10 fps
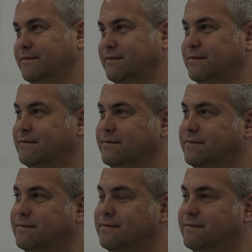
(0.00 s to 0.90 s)

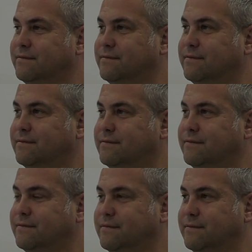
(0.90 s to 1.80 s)

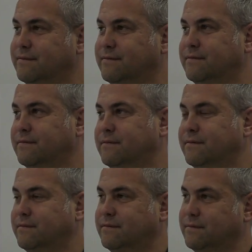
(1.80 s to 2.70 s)

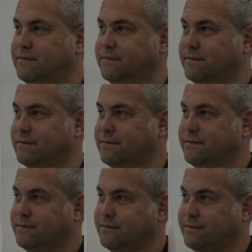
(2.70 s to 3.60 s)

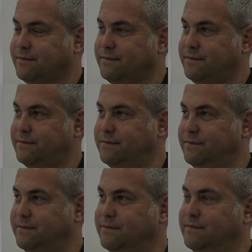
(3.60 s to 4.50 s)

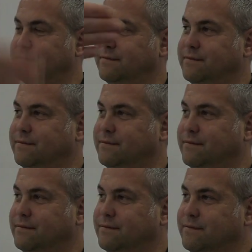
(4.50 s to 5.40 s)

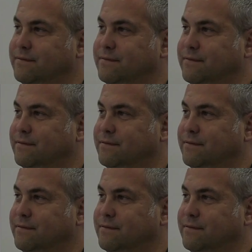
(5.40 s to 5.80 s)
(not speaking)